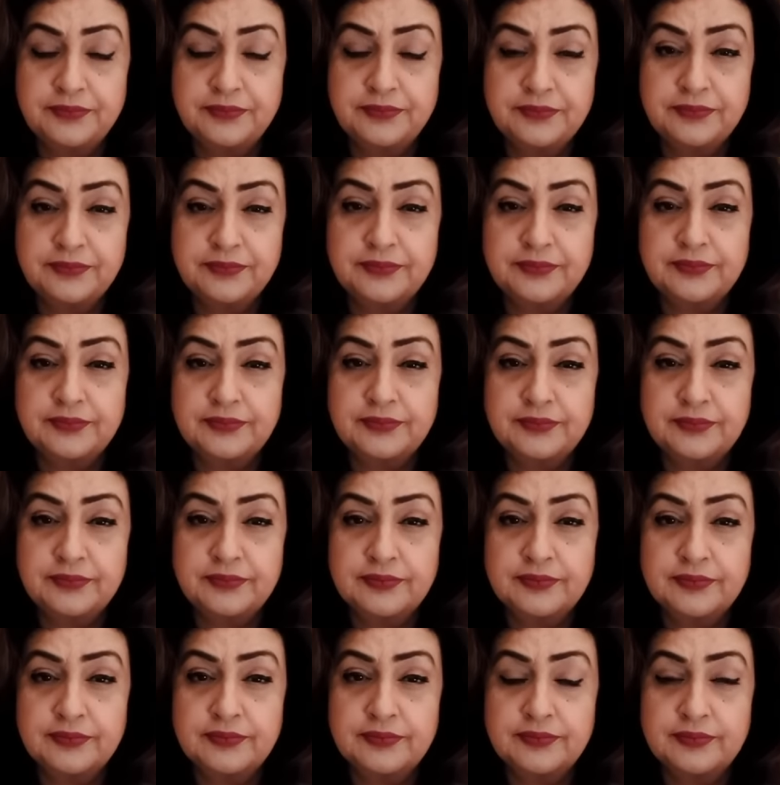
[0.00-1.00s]

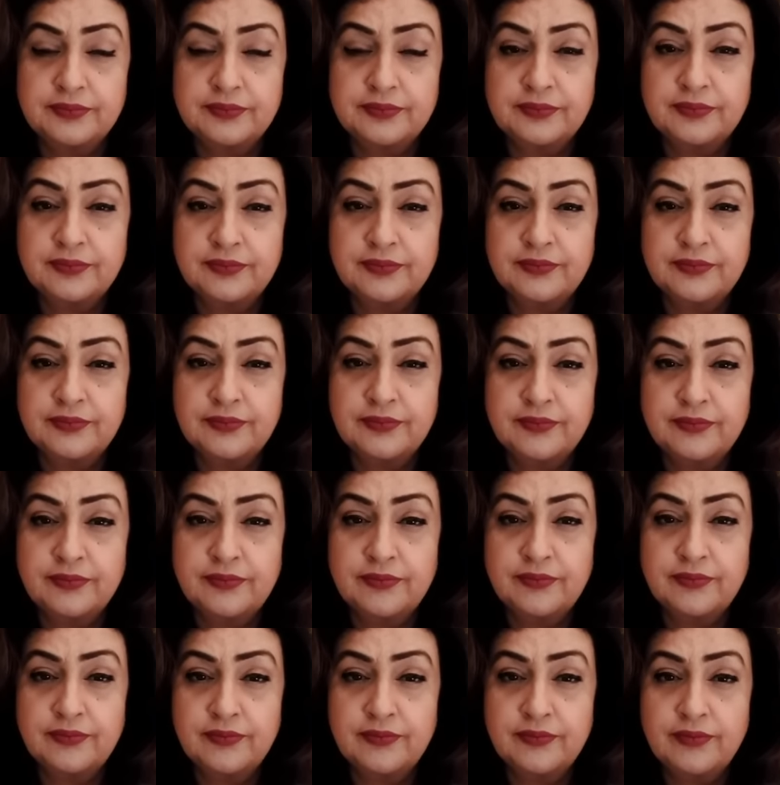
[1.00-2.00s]

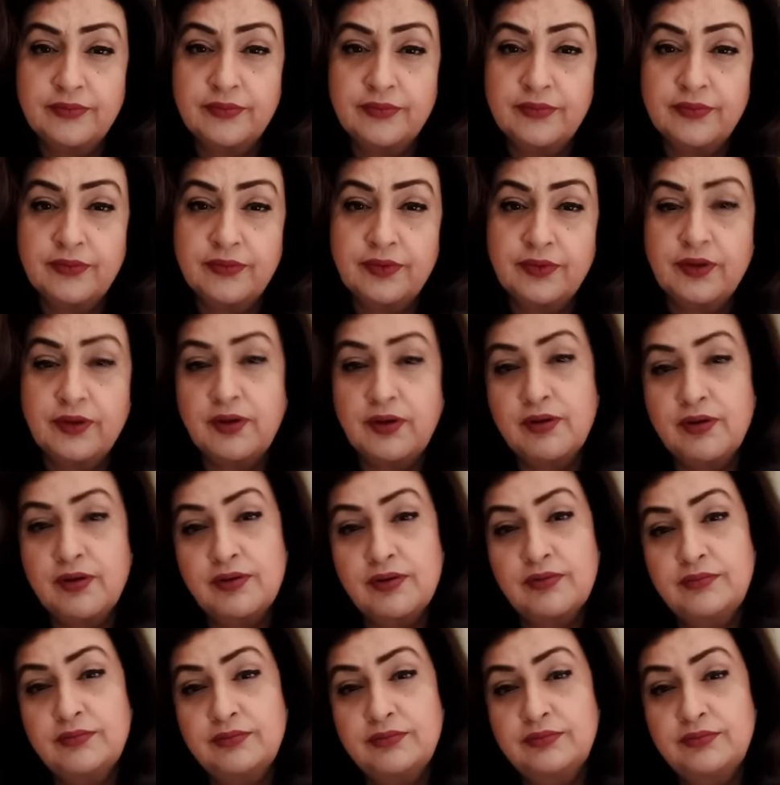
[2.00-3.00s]

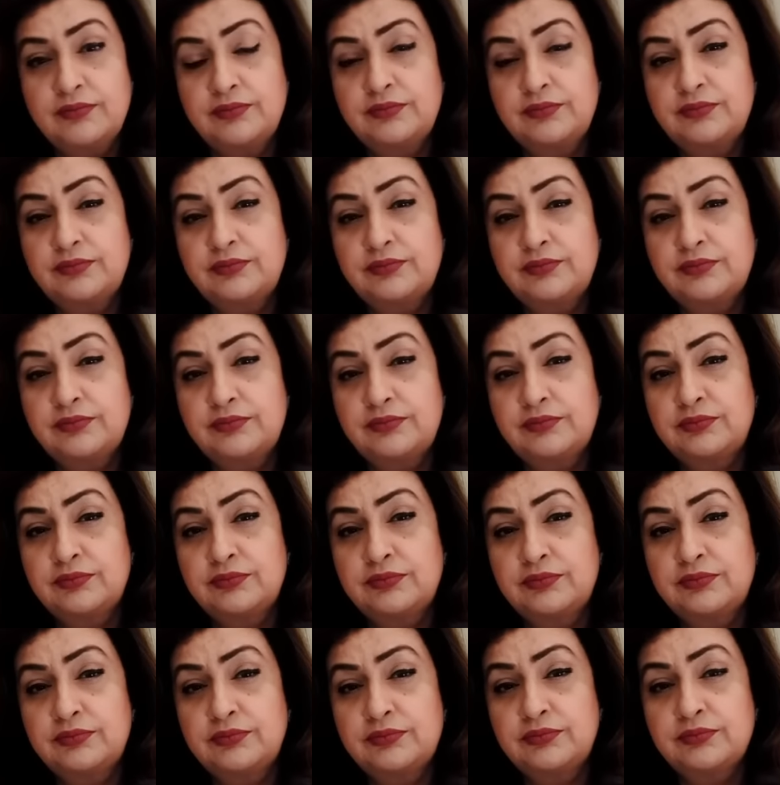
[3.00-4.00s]

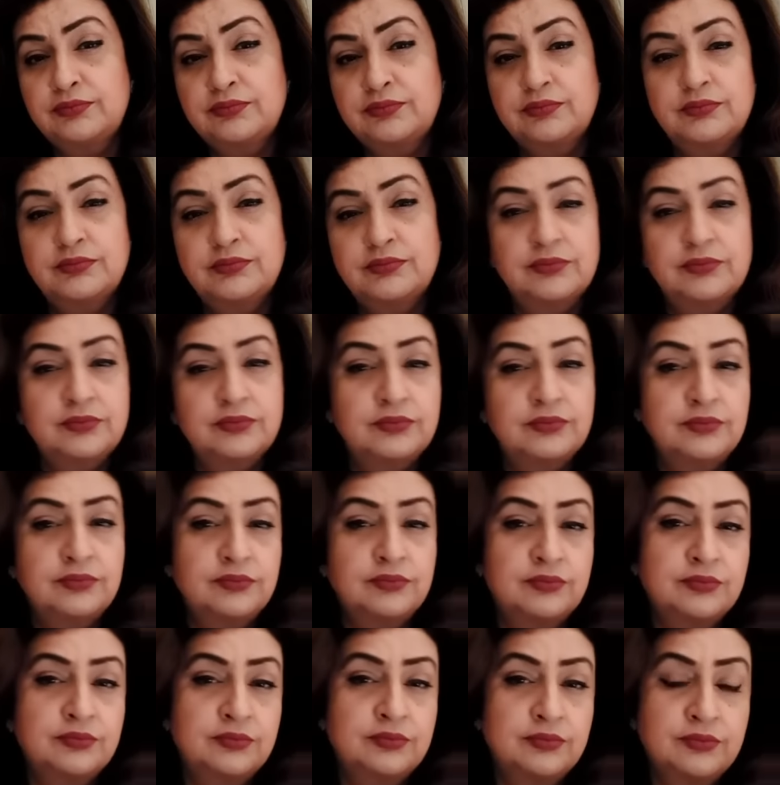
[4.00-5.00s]

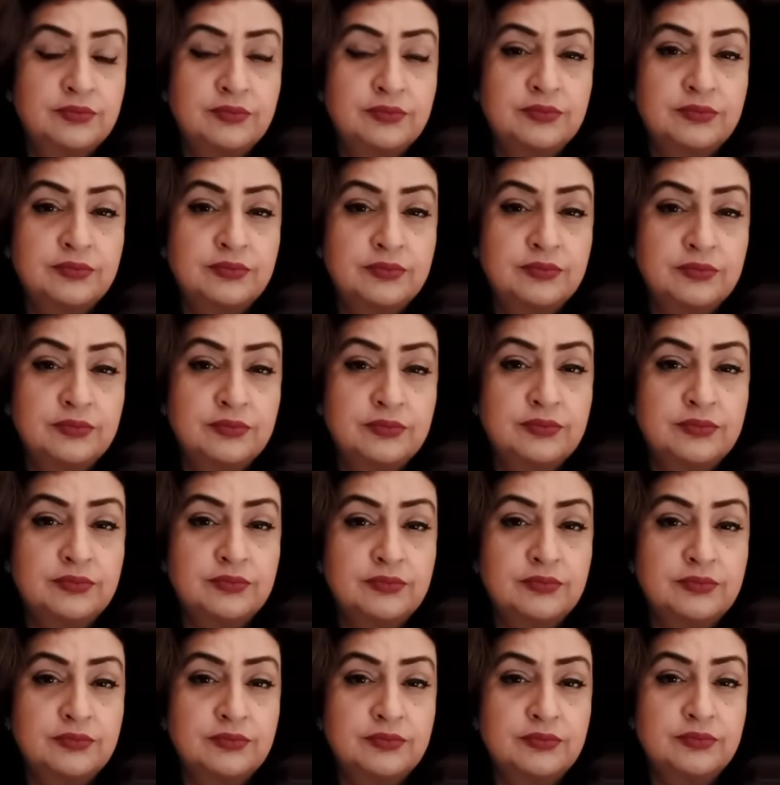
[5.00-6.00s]

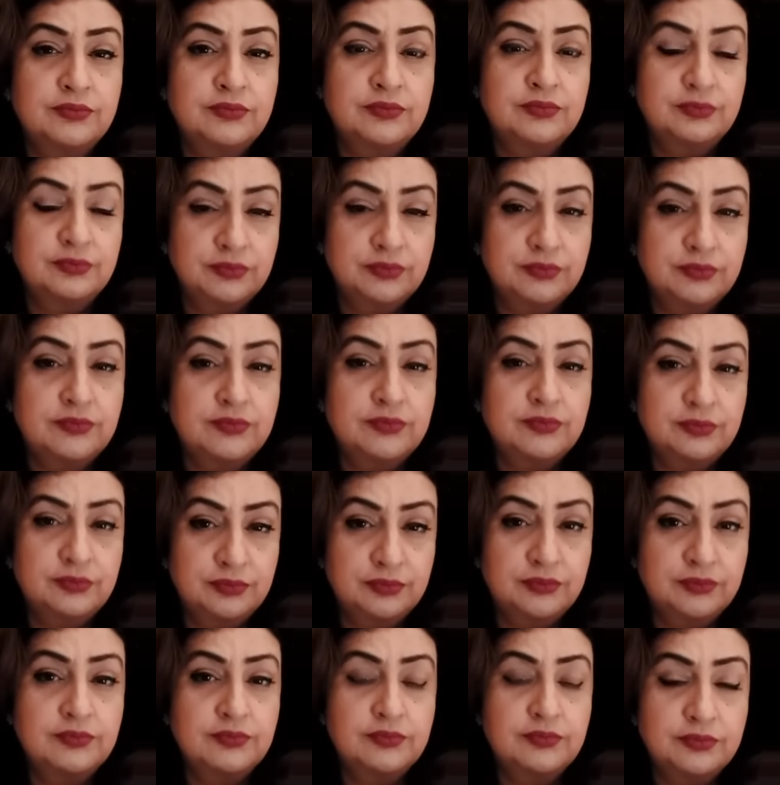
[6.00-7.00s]

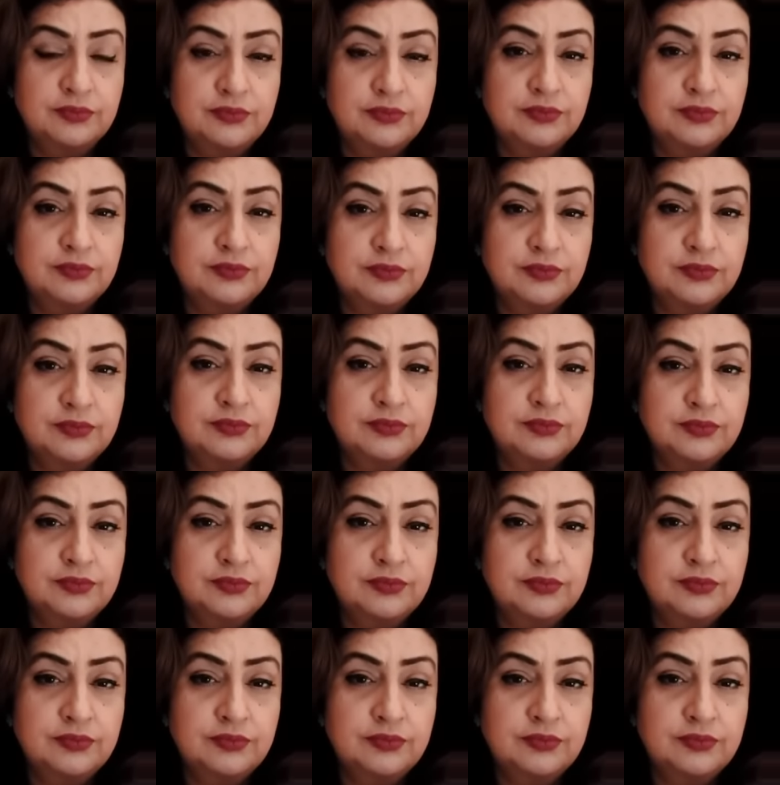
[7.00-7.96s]
This person isn't speaking.